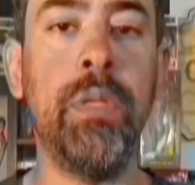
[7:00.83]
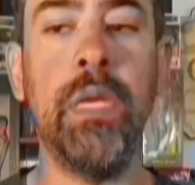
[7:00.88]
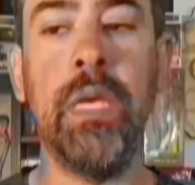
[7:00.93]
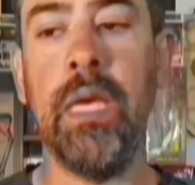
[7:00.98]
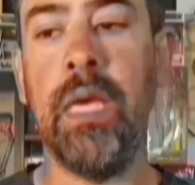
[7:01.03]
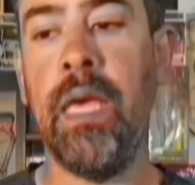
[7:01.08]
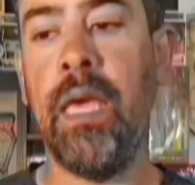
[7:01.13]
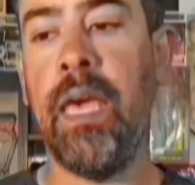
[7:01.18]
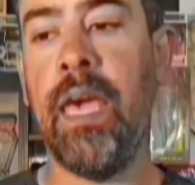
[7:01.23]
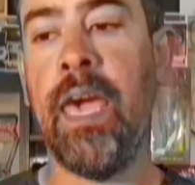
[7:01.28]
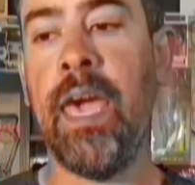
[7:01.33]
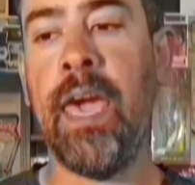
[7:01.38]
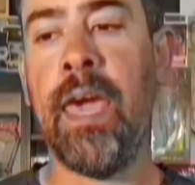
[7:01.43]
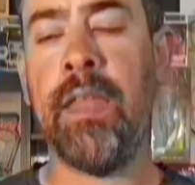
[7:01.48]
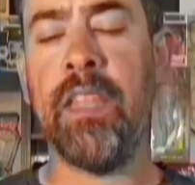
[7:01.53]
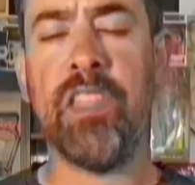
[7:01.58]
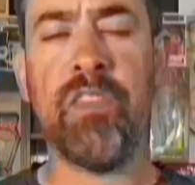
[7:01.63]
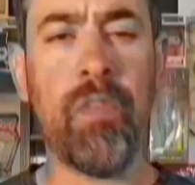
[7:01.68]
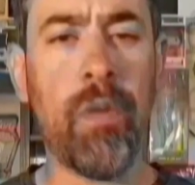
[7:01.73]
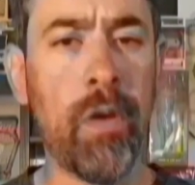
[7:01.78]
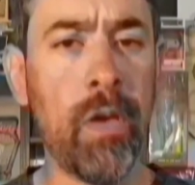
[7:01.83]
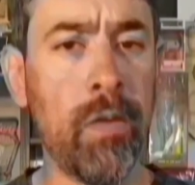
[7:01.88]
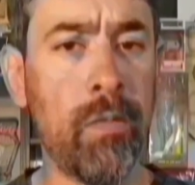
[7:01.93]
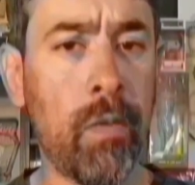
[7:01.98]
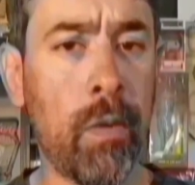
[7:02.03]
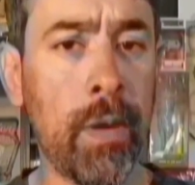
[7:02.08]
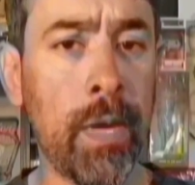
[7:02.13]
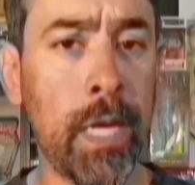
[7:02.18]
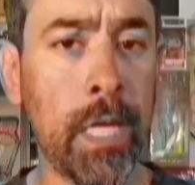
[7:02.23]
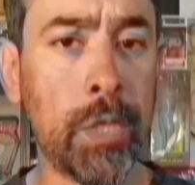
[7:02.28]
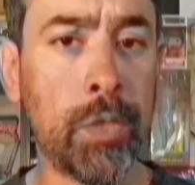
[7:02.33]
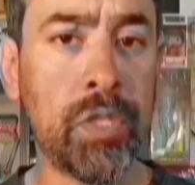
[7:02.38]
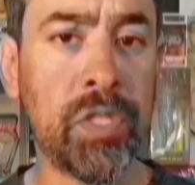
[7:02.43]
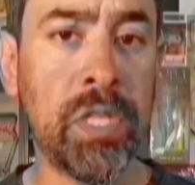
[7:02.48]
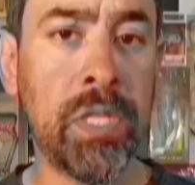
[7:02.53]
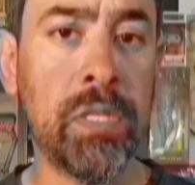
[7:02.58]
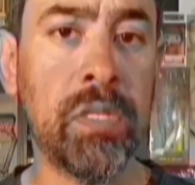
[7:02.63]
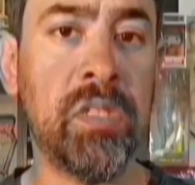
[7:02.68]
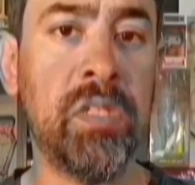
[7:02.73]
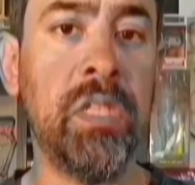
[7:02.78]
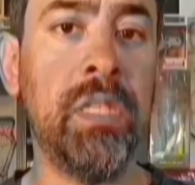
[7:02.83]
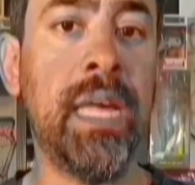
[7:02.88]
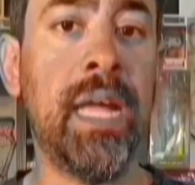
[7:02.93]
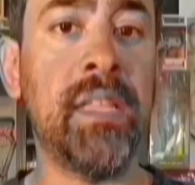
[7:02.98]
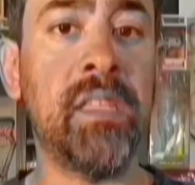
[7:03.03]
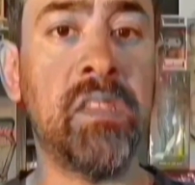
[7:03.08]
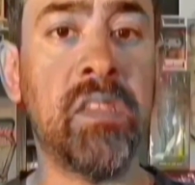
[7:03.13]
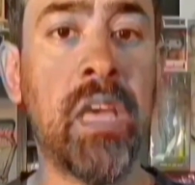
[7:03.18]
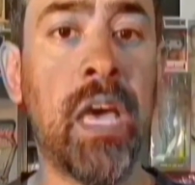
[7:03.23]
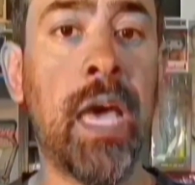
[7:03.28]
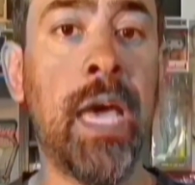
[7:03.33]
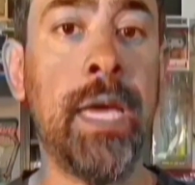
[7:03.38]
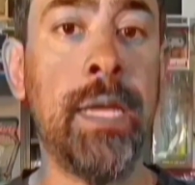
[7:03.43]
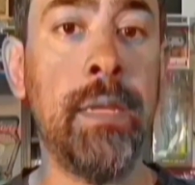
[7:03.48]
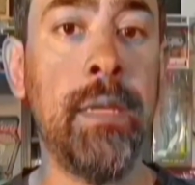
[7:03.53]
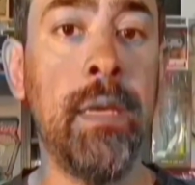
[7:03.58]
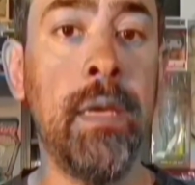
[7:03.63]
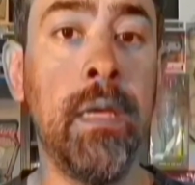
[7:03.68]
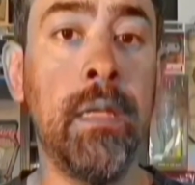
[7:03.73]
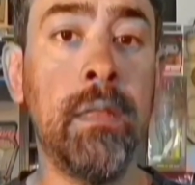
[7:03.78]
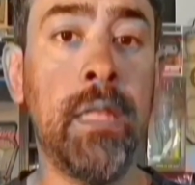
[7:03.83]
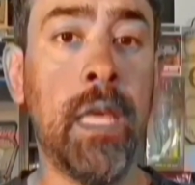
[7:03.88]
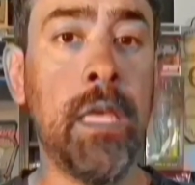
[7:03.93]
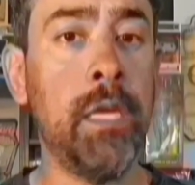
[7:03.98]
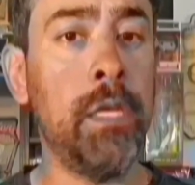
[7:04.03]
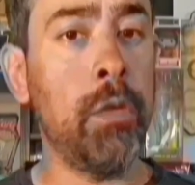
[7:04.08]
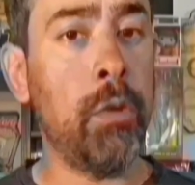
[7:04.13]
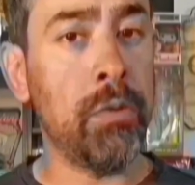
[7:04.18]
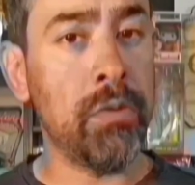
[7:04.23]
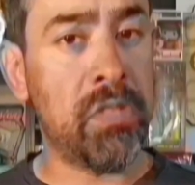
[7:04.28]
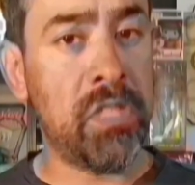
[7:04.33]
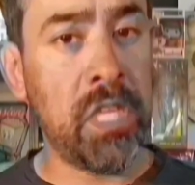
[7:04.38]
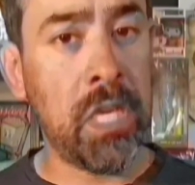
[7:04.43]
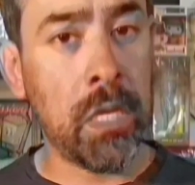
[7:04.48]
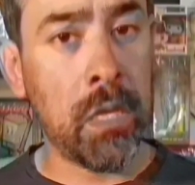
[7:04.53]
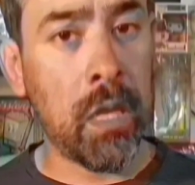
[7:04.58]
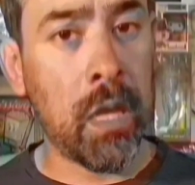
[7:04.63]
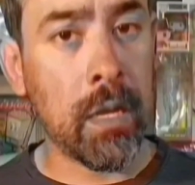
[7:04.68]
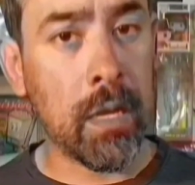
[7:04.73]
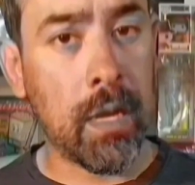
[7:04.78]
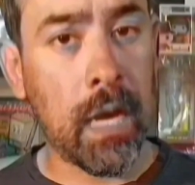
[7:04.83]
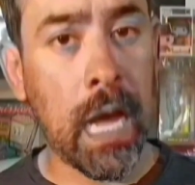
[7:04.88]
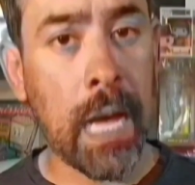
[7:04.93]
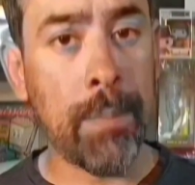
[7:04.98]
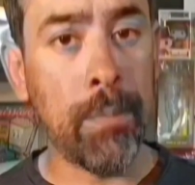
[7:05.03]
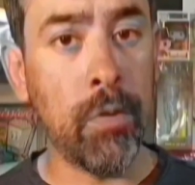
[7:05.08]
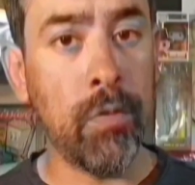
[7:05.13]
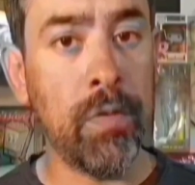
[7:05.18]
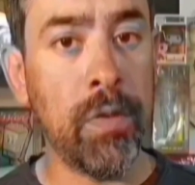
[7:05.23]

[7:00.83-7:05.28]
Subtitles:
and it's very, very interesting to see that side that you don't see in a lot of cop movies.